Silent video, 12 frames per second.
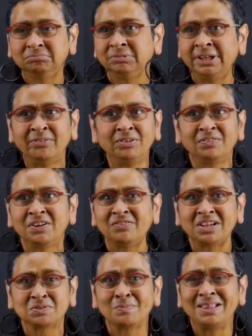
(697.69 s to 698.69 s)
level of
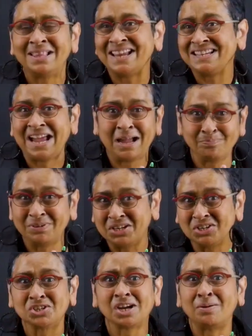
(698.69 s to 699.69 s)
investment that happened
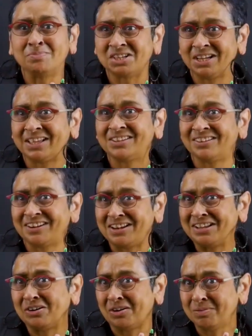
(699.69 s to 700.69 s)
to come together in an
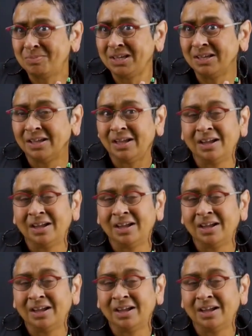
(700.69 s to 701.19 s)
economy,